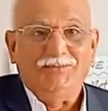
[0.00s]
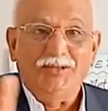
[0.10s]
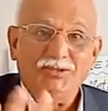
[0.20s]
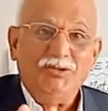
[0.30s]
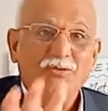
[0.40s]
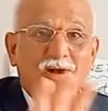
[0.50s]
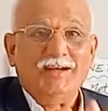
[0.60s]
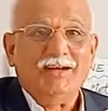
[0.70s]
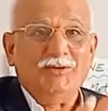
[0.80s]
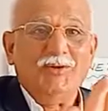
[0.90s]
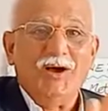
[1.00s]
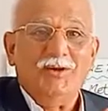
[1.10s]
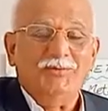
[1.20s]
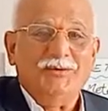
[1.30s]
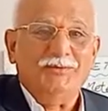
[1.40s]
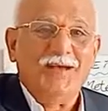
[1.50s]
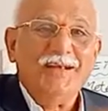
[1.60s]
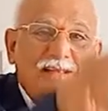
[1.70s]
This is what I told half back